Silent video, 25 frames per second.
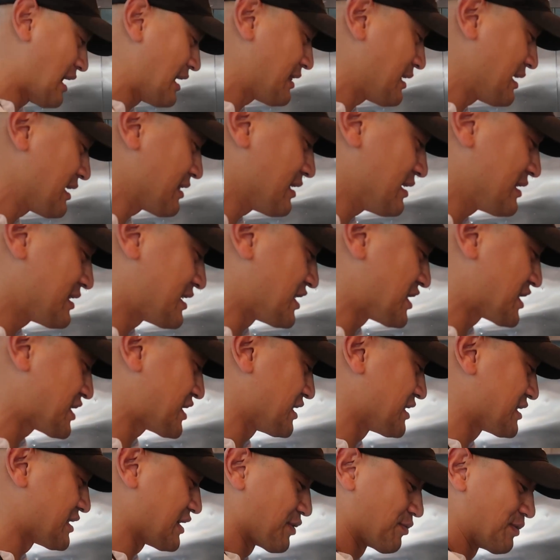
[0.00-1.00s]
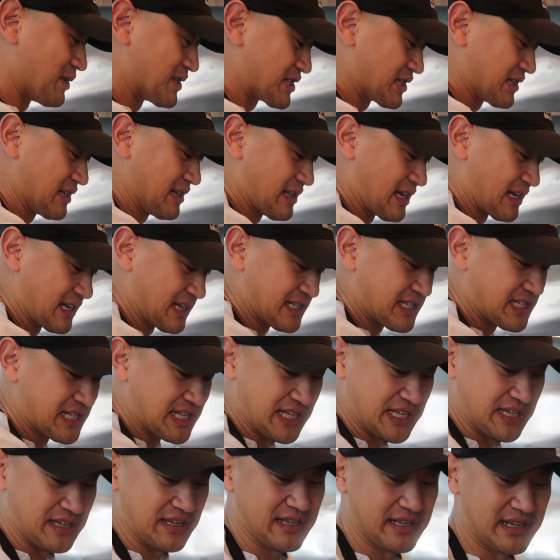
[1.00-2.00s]
I think the dish is originally like a
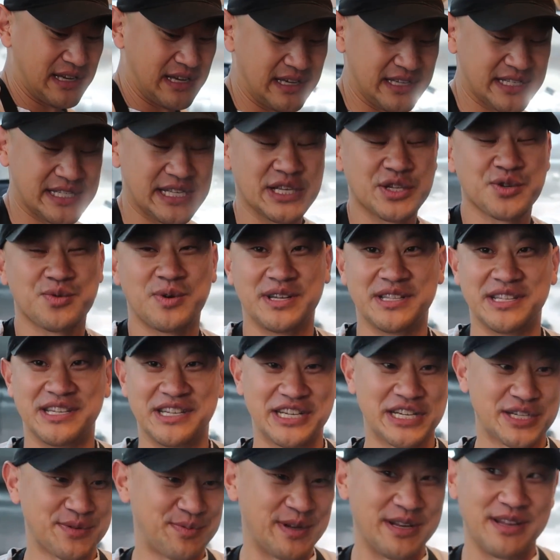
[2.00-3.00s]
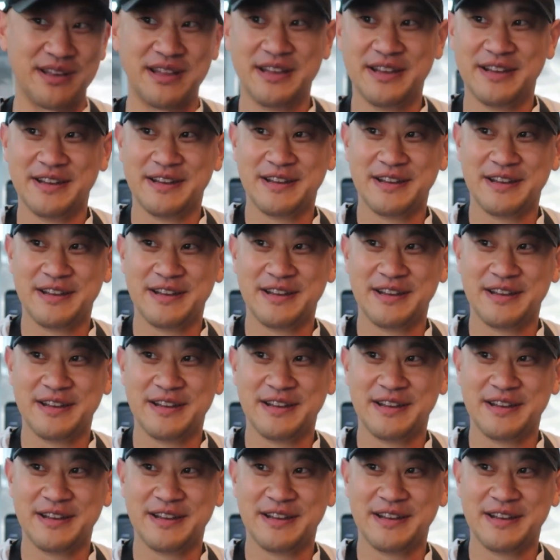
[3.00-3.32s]
Sichuan dish, but